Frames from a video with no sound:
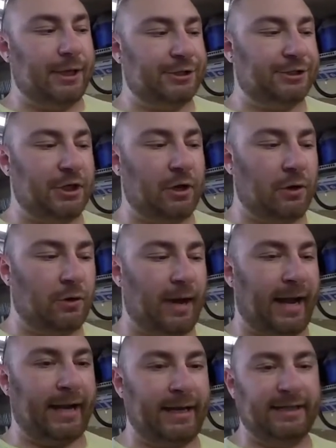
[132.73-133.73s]
So
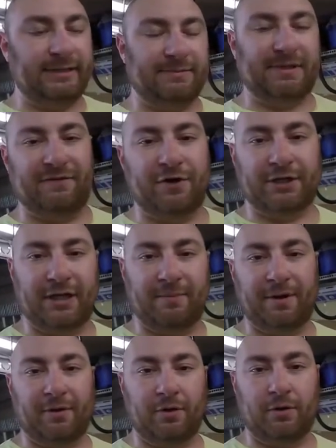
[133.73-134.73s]
I gotta get some stuff hooked up
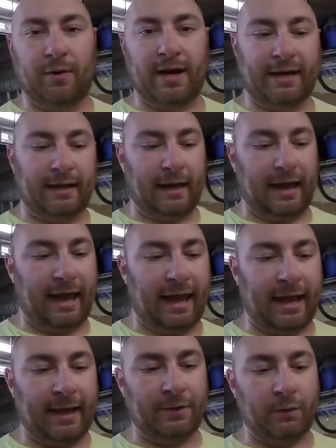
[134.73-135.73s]
here real quick,
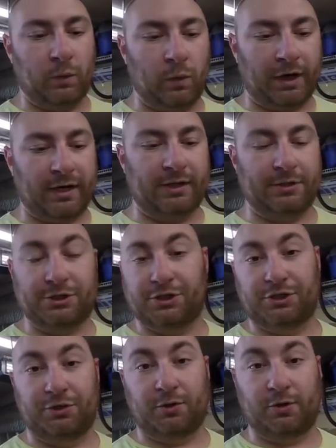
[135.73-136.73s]
and we're gonna
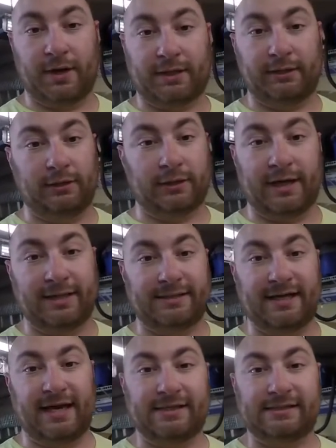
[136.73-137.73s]
just do a quick little cut
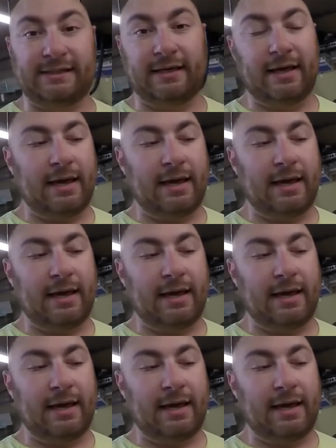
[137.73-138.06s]
test.